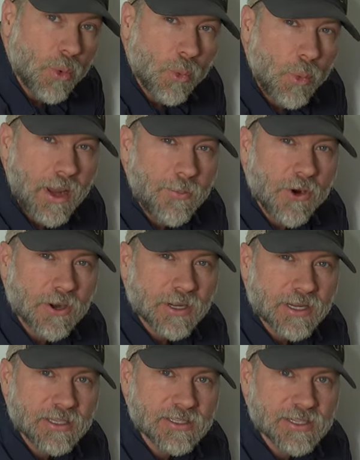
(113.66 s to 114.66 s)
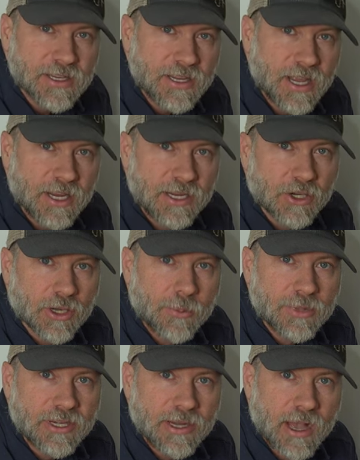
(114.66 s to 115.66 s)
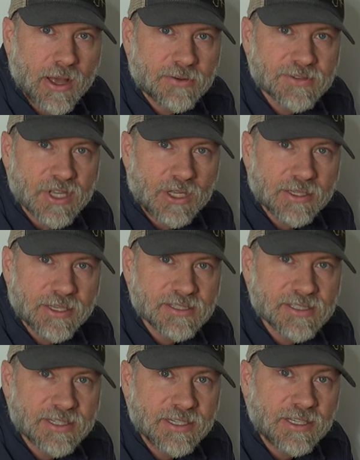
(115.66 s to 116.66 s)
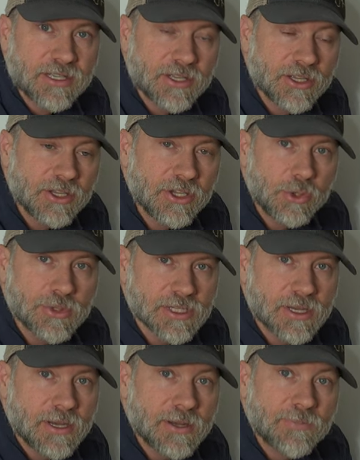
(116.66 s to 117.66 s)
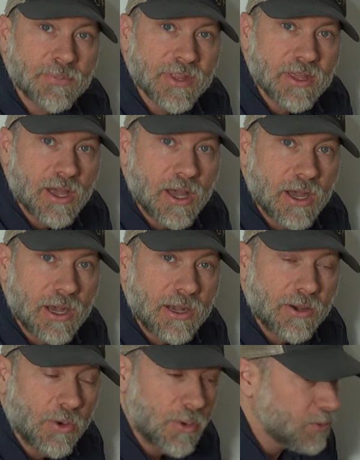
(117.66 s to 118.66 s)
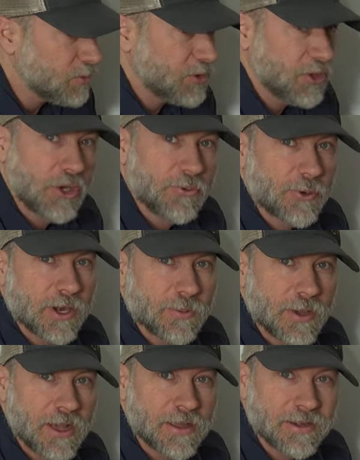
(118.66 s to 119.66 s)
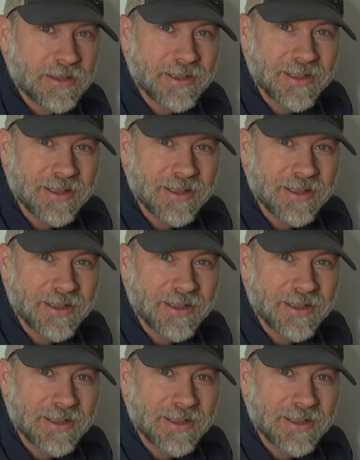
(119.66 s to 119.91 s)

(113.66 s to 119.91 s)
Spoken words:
Waymark is a gear company out of Salt Lake City, Utah. Good friend of mine